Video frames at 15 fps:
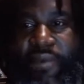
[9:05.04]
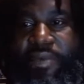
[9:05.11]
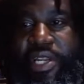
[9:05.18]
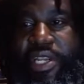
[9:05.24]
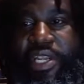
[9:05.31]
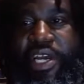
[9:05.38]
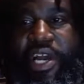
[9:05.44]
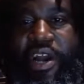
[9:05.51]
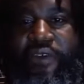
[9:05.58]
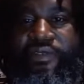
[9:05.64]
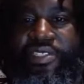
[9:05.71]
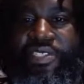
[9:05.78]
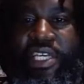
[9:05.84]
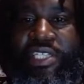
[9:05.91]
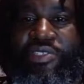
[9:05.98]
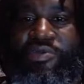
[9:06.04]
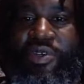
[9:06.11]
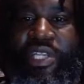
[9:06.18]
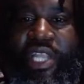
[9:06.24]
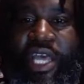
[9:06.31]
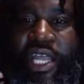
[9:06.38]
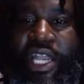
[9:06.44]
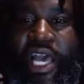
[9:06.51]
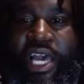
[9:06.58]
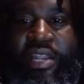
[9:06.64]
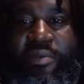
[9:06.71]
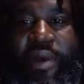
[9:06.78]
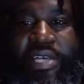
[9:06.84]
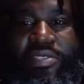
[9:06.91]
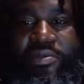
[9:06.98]
But in a conversation with
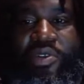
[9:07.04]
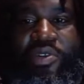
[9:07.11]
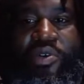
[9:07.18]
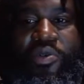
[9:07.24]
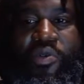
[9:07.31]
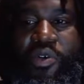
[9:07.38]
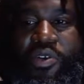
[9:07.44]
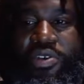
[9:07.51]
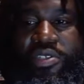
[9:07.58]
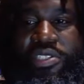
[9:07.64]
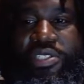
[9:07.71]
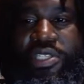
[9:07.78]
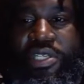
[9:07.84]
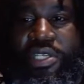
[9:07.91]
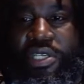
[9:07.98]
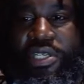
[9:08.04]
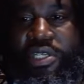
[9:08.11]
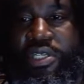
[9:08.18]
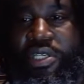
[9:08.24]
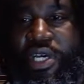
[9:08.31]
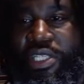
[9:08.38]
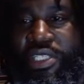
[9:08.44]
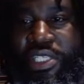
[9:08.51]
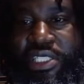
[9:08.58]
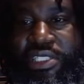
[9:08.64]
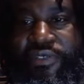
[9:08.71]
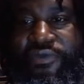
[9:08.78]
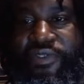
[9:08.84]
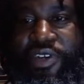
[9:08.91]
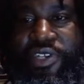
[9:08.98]
Deadline about some new awards
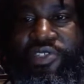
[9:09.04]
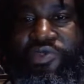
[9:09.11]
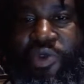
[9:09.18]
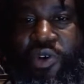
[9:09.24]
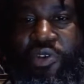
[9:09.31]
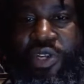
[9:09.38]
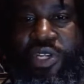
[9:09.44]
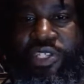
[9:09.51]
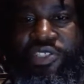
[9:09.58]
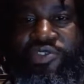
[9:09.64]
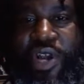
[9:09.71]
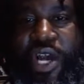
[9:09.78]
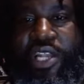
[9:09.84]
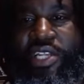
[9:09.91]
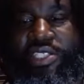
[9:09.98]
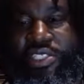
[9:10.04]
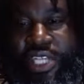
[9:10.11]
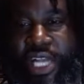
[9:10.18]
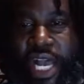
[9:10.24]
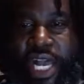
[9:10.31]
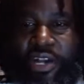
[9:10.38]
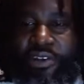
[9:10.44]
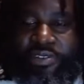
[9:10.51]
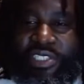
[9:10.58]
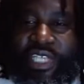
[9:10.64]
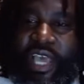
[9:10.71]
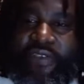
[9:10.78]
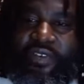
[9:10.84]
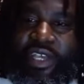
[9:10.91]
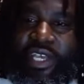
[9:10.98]
attention for his role in the trial of the Chicago
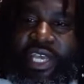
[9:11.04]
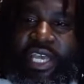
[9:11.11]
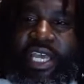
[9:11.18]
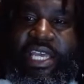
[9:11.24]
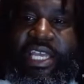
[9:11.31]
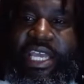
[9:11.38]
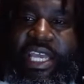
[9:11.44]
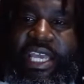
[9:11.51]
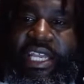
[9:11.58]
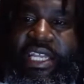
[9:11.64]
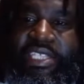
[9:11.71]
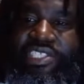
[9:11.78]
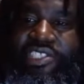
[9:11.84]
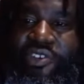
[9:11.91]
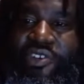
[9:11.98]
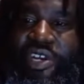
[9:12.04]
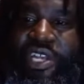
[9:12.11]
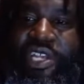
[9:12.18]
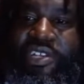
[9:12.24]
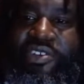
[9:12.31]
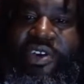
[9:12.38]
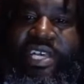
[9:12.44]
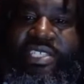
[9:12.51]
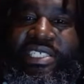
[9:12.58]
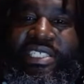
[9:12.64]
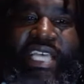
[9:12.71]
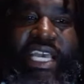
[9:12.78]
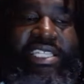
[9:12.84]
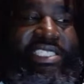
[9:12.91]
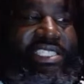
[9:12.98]
7, Keaton is showing a little
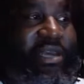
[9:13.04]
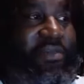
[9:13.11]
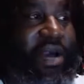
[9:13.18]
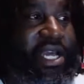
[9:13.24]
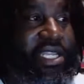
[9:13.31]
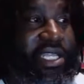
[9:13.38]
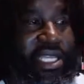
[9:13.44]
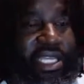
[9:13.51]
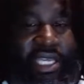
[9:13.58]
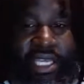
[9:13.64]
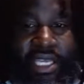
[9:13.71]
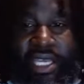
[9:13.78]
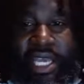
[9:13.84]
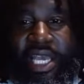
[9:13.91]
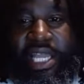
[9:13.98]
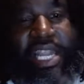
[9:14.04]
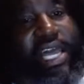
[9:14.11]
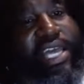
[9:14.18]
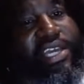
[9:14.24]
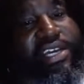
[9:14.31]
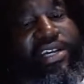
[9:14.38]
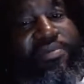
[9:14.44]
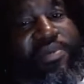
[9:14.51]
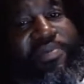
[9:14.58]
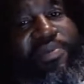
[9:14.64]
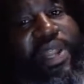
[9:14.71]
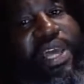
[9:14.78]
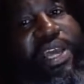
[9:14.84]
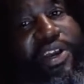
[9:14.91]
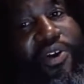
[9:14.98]
hesitation about the gig. Now, he could be
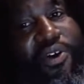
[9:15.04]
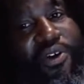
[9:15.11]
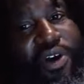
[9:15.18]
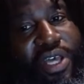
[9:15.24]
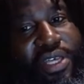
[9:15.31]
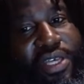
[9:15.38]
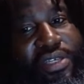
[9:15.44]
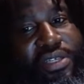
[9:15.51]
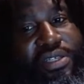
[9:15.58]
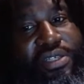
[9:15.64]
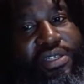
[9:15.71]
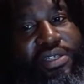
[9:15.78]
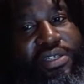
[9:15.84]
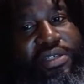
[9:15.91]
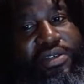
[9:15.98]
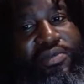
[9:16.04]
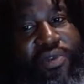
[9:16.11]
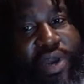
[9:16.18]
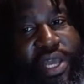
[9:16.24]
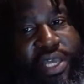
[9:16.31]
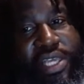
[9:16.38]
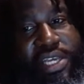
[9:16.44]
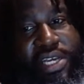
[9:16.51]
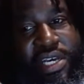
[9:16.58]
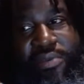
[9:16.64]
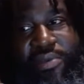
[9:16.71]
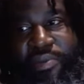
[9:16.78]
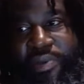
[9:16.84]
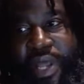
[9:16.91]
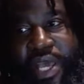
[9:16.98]
playing coy, right? He
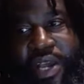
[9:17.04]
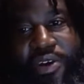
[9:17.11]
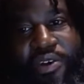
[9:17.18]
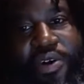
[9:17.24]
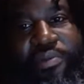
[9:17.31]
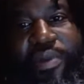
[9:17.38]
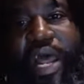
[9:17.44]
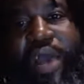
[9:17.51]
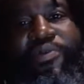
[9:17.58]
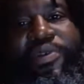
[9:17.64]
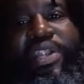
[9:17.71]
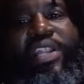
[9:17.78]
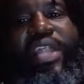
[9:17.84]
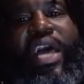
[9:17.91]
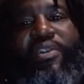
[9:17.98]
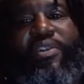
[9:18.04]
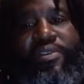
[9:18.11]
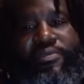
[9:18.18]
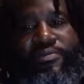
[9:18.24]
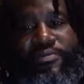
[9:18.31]
could be playing coy, but I really doubt it.